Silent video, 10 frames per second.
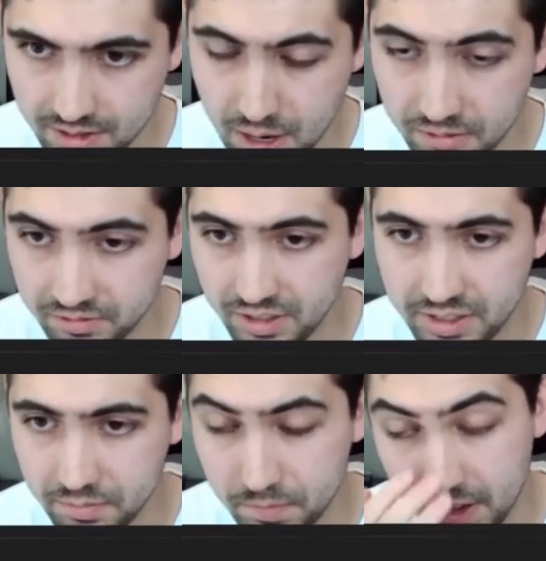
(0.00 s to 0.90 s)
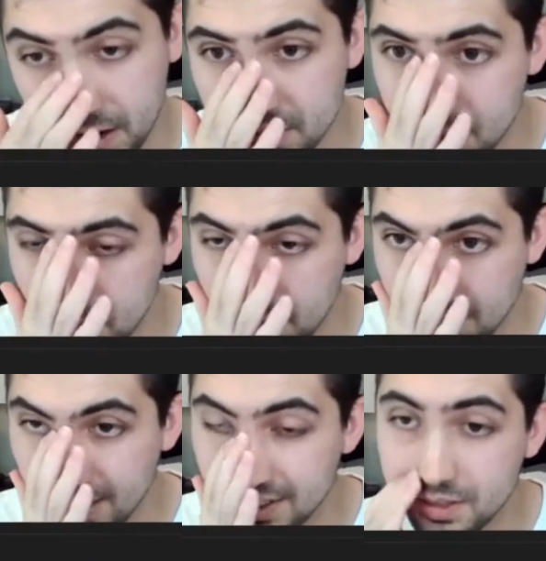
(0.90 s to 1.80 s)
really built
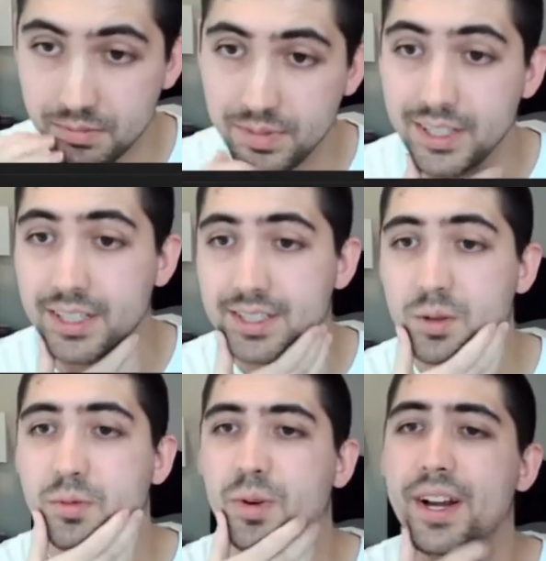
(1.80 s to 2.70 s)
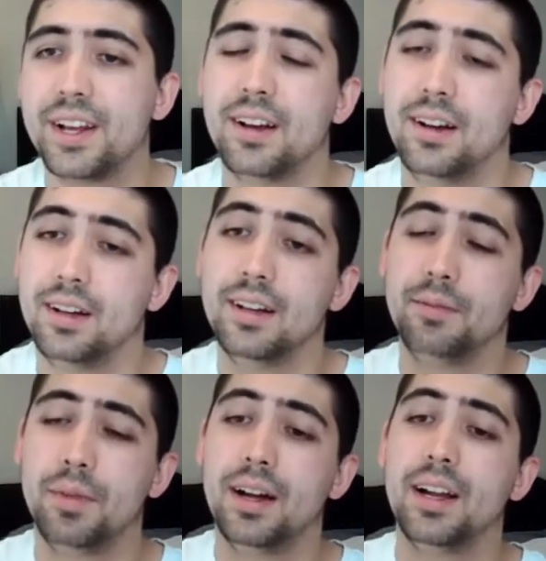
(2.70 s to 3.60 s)
this because I was waiting on
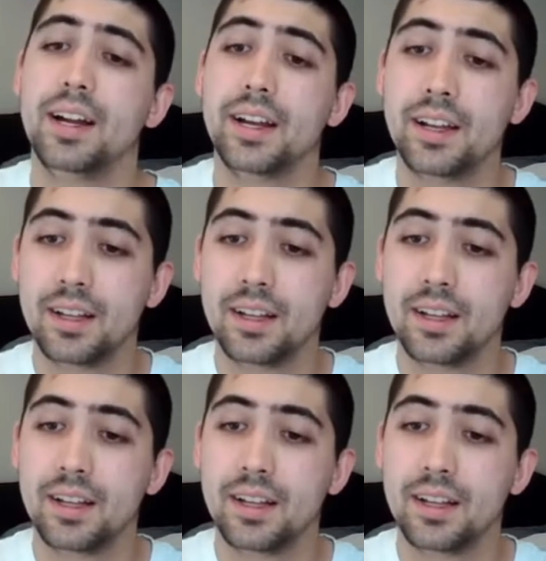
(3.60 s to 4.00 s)
my